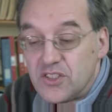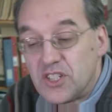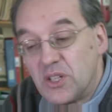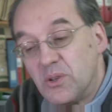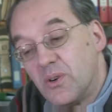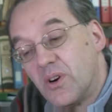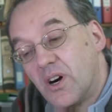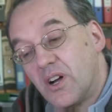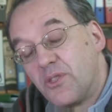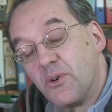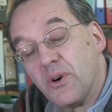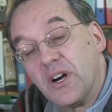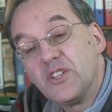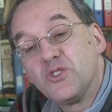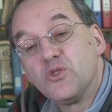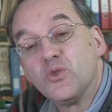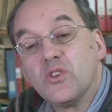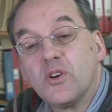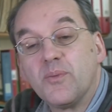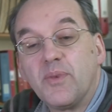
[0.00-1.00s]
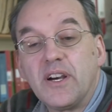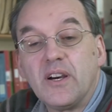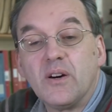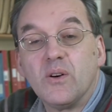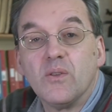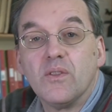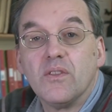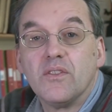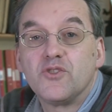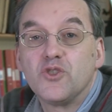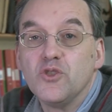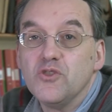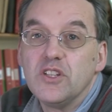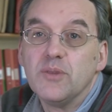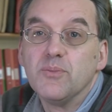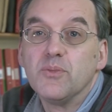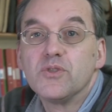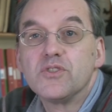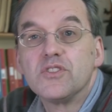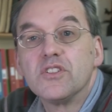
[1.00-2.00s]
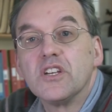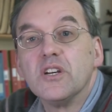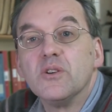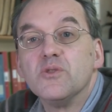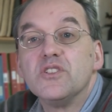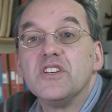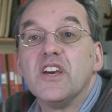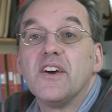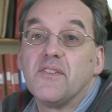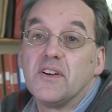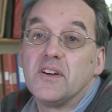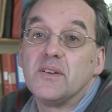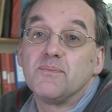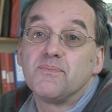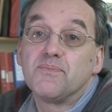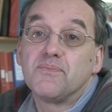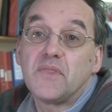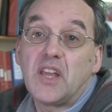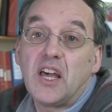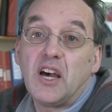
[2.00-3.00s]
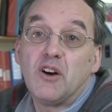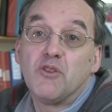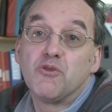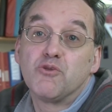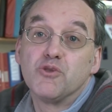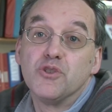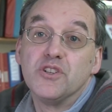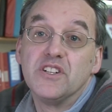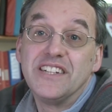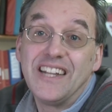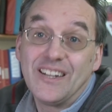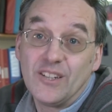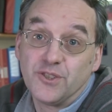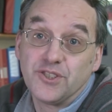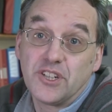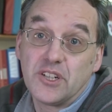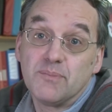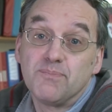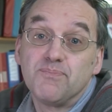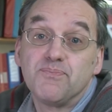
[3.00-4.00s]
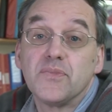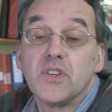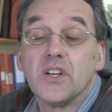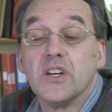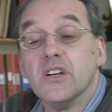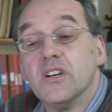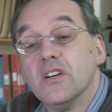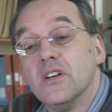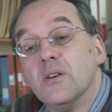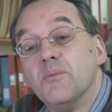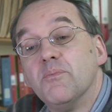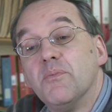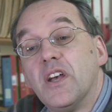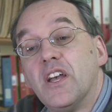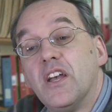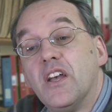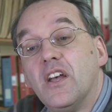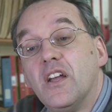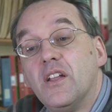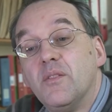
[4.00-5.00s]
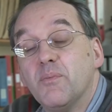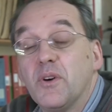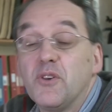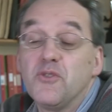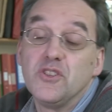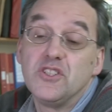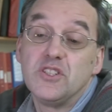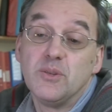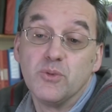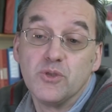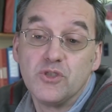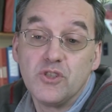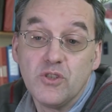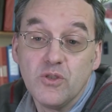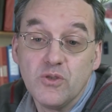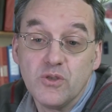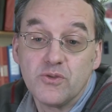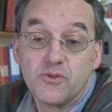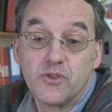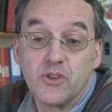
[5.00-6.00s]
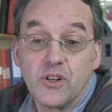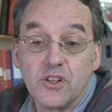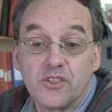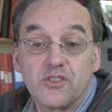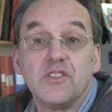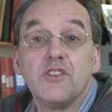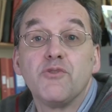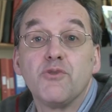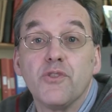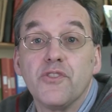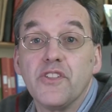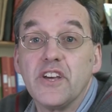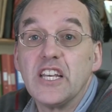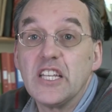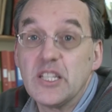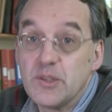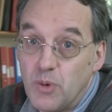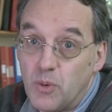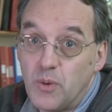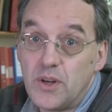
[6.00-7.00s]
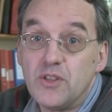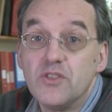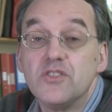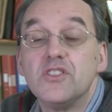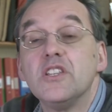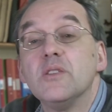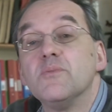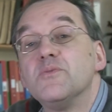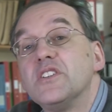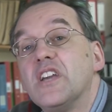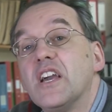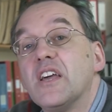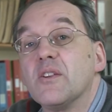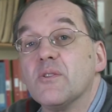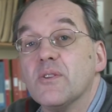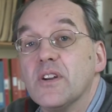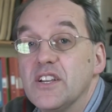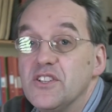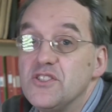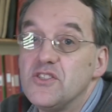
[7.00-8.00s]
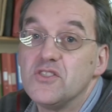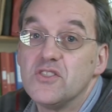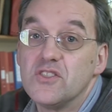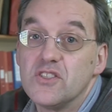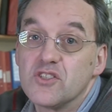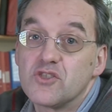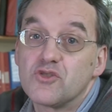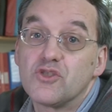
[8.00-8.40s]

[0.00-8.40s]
So I thought I'd talk about two symbols that go together, alpha and delta. And both of these symbols are used for lots of different things, but when you see them together, at least as an